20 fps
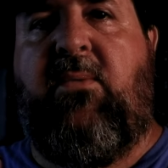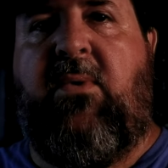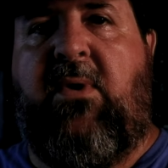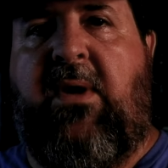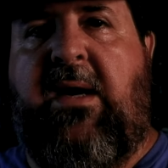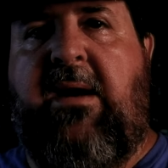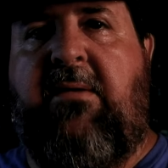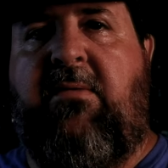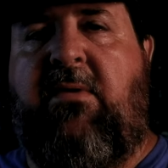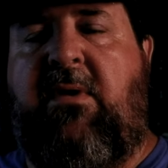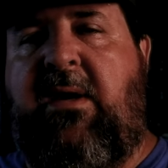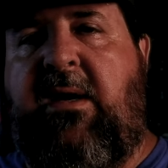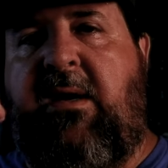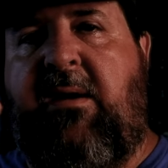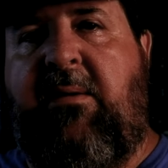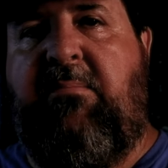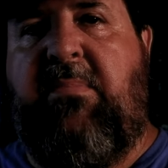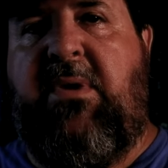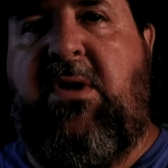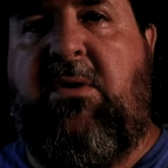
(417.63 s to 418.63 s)
wherever and
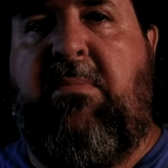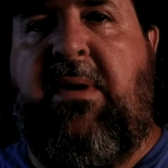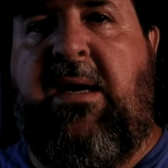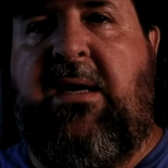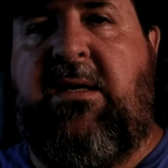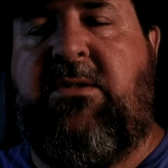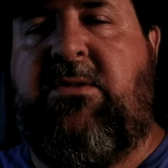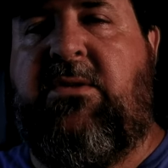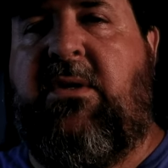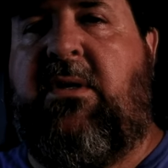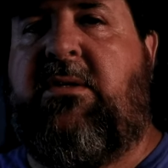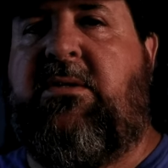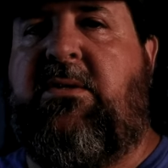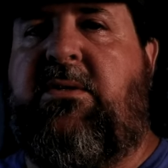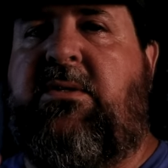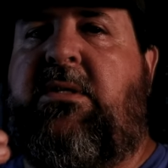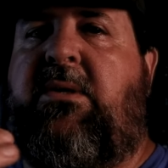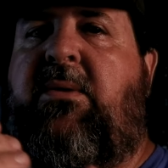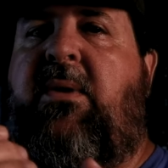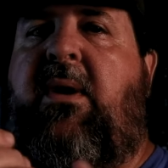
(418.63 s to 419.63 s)
then build back
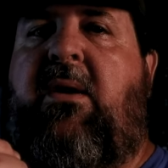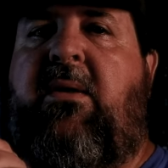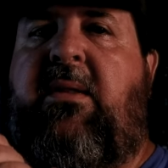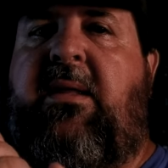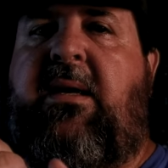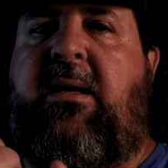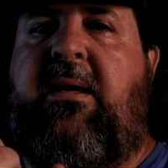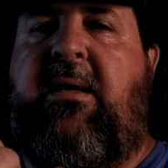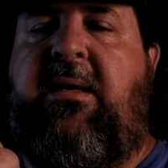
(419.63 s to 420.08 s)
structure. So all that